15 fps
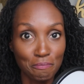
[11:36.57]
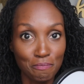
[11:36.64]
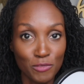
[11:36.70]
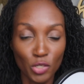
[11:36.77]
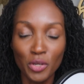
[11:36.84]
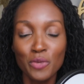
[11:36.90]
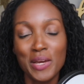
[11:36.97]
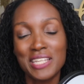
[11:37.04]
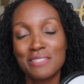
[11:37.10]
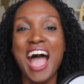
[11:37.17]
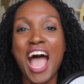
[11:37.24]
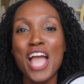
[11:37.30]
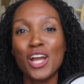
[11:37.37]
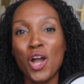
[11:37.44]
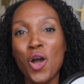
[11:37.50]
So anyways,
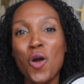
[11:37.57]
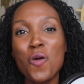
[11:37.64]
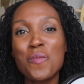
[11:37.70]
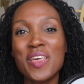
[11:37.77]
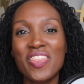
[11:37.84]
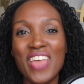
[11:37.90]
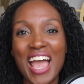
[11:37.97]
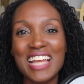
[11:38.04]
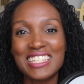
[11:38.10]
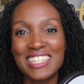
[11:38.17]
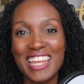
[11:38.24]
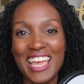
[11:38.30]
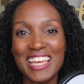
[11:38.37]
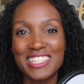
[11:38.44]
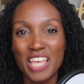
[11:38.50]
I hope that
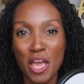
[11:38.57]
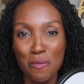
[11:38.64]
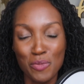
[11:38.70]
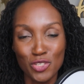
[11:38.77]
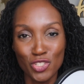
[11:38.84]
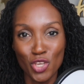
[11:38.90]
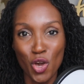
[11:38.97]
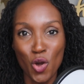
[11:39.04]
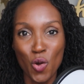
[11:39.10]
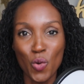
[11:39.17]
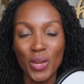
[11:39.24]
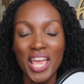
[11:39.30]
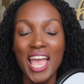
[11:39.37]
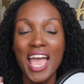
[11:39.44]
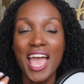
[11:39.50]
today's
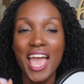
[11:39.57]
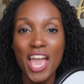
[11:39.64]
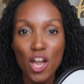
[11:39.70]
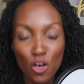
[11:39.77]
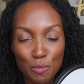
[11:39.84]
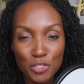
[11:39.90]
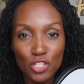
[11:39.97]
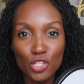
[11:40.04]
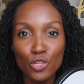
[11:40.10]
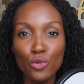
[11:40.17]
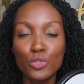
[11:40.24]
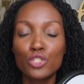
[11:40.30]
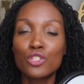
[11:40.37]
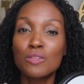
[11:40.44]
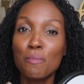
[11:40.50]
episode helps you
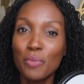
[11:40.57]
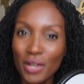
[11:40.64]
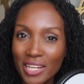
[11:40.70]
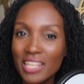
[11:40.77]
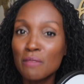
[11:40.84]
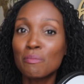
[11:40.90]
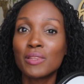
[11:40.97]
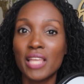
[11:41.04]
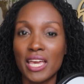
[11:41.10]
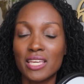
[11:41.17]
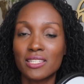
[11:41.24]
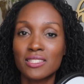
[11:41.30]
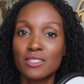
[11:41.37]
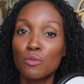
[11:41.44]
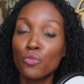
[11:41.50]
to put in
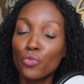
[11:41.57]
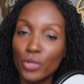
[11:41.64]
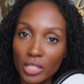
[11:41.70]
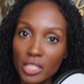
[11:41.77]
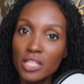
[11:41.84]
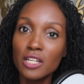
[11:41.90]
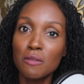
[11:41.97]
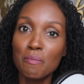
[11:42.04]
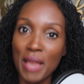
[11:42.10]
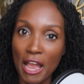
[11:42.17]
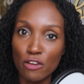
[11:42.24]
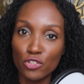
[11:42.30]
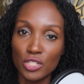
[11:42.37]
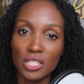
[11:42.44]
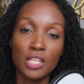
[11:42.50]
place some really good
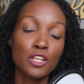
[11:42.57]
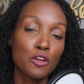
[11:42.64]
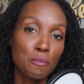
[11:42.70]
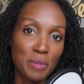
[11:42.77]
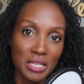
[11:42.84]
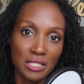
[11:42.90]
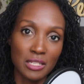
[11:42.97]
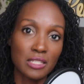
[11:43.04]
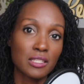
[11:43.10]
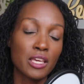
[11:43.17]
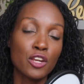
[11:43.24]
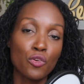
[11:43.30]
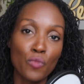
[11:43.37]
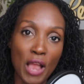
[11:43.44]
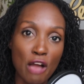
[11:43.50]
boundaries in your business and
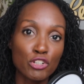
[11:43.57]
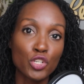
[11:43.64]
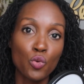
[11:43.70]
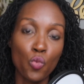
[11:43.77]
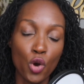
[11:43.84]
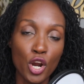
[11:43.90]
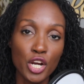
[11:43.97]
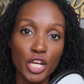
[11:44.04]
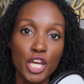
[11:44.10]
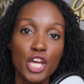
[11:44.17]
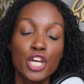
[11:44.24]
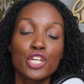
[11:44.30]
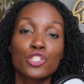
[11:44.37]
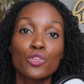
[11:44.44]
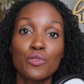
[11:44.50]
around your work
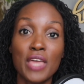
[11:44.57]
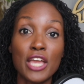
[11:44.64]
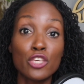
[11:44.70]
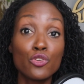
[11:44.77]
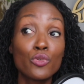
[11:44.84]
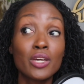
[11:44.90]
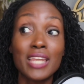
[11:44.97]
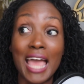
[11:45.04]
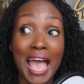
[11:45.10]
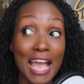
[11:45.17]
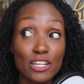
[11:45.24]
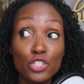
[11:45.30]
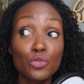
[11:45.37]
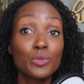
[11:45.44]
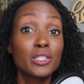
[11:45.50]
so that you can
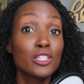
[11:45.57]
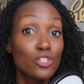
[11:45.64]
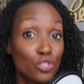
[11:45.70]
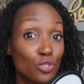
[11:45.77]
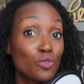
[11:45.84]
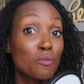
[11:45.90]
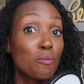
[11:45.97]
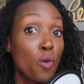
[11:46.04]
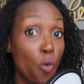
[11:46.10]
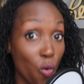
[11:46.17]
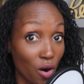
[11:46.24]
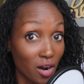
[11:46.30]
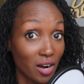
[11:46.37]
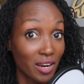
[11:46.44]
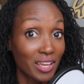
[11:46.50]
actually do
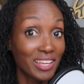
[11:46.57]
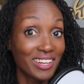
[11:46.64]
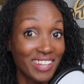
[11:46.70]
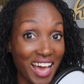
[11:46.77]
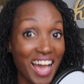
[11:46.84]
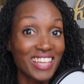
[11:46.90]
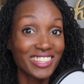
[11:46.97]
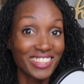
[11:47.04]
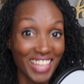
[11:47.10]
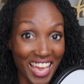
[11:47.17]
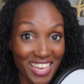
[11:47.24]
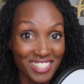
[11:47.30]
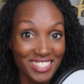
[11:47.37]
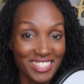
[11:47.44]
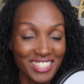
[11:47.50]
more, not
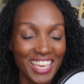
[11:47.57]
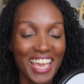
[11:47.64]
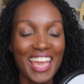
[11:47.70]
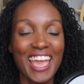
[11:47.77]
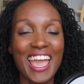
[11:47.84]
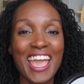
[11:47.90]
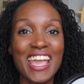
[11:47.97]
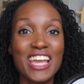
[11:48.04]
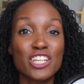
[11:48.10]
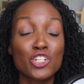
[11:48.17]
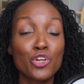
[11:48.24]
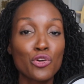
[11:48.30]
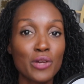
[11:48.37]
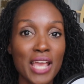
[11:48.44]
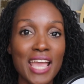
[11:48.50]
less, and
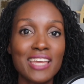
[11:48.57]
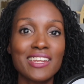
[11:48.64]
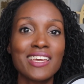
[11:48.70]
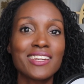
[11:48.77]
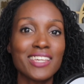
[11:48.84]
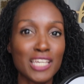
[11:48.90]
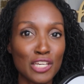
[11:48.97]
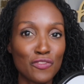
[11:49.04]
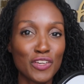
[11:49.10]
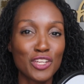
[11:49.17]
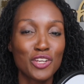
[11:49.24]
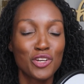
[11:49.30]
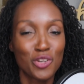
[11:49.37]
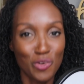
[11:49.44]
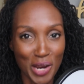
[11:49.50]
create an even
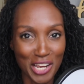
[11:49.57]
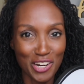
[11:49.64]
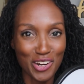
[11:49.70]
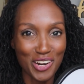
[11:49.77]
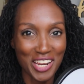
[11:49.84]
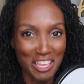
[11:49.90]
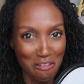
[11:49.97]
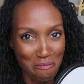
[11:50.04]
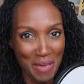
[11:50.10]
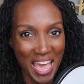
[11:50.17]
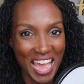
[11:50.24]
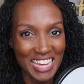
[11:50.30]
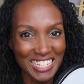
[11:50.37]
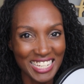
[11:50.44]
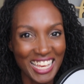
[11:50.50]
greater
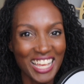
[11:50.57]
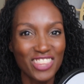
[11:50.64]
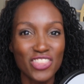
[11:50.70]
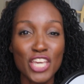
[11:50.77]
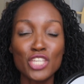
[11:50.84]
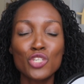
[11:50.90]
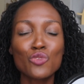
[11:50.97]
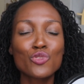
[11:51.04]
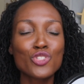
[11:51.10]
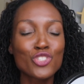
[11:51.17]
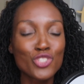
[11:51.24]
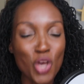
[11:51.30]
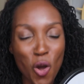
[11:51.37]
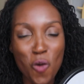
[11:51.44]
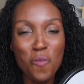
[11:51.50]
impact. Thank you
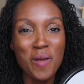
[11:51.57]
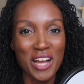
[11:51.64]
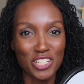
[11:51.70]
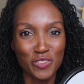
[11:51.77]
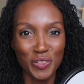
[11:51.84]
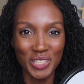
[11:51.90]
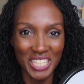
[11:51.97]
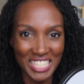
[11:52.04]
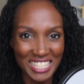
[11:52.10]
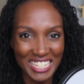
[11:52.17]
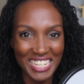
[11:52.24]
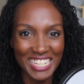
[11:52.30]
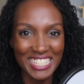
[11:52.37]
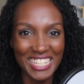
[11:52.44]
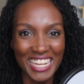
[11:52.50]
so much for
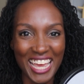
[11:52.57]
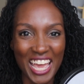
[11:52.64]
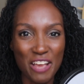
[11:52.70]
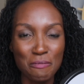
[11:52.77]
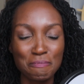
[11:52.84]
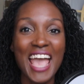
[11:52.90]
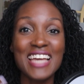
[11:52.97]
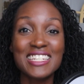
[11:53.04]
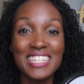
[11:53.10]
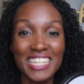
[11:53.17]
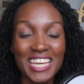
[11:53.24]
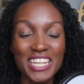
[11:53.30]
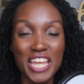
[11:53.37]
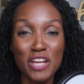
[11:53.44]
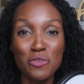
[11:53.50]
listening today. And to
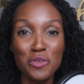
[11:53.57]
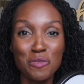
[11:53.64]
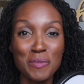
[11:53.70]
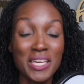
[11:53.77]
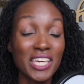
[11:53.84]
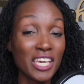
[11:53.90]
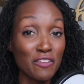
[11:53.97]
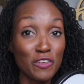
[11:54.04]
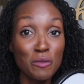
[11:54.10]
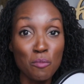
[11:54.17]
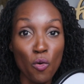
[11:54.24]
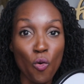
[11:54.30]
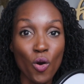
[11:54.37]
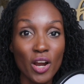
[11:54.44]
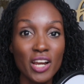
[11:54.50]
connect with me even
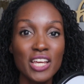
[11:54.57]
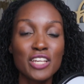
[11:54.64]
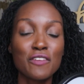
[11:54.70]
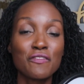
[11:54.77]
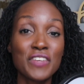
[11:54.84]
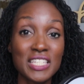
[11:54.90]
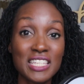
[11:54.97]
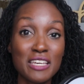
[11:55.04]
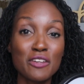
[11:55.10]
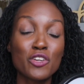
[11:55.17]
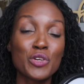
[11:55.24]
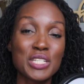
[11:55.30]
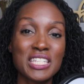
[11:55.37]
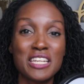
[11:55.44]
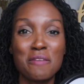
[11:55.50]
more, visit
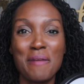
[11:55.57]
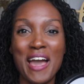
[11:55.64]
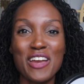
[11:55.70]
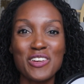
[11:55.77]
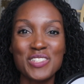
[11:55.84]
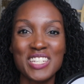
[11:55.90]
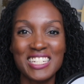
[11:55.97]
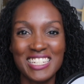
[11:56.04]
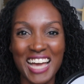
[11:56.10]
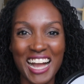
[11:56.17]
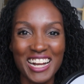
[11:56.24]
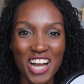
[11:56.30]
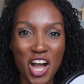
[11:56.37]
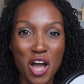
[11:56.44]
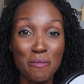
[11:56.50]

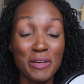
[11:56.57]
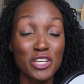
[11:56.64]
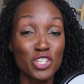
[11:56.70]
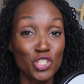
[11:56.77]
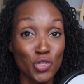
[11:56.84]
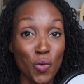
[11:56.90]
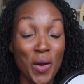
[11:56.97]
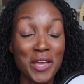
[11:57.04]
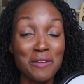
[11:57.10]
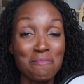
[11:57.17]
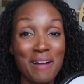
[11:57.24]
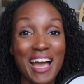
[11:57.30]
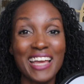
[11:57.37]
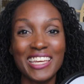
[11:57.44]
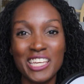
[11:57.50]
ChristinaPatterson.com and join
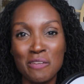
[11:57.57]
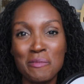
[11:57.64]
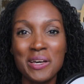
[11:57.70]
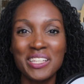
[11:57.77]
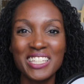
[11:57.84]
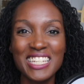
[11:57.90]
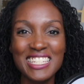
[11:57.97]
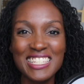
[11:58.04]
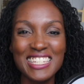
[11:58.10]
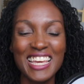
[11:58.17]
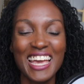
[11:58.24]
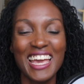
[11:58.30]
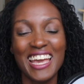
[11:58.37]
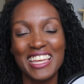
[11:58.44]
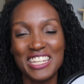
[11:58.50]
my email list.
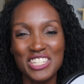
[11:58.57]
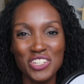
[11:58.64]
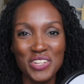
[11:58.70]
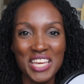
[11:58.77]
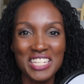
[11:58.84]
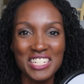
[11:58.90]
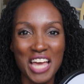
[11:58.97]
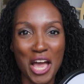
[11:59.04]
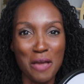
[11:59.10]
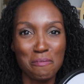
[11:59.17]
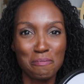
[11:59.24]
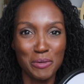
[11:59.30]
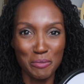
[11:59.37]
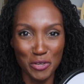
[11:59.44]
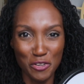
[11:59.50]
And until next time,
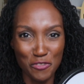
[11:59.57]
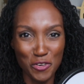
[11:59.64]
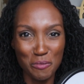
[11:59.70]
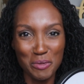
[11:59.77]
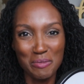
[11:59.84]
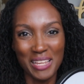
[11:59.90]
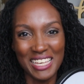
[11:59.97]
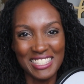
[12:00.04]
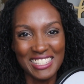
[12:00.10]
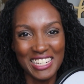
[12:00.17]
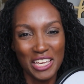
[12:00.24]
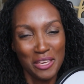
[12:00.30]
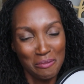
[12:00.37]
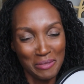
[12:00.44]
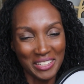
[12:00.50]
be beautiful, be blessed,
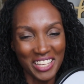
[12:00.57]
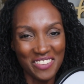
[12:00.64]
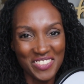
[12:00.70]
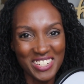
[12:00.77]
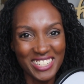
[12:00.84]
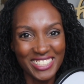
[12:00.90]
and be loved.